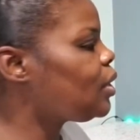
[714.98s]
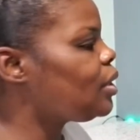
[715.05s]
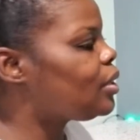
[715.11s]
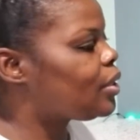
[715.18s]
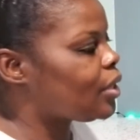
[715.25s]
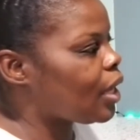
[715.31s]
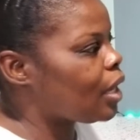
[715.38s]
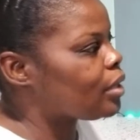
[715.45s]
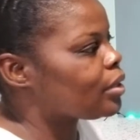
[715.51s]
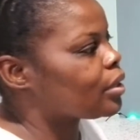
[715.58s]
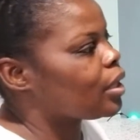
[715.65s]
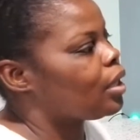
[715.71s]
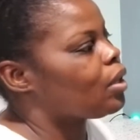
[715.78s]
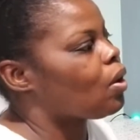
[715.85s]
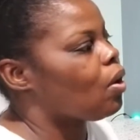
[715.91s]

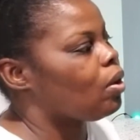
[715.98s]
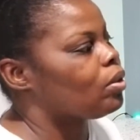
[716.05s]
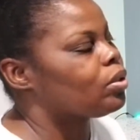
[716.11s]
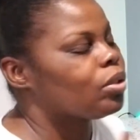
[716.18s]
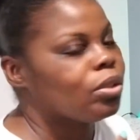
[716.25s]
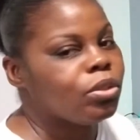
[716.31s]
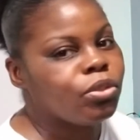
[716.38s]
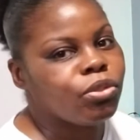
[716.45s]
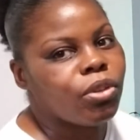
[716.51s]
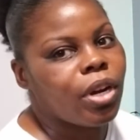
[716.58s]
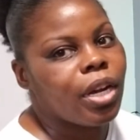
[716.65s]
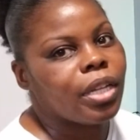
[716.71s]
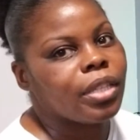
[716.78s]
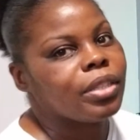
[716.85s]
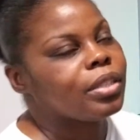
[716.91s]
desk, and also
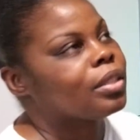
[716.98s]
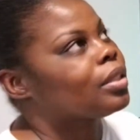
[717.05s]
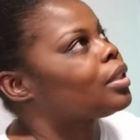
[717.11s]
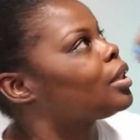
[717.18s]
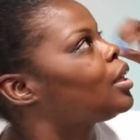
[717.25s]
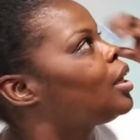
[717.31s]
trying to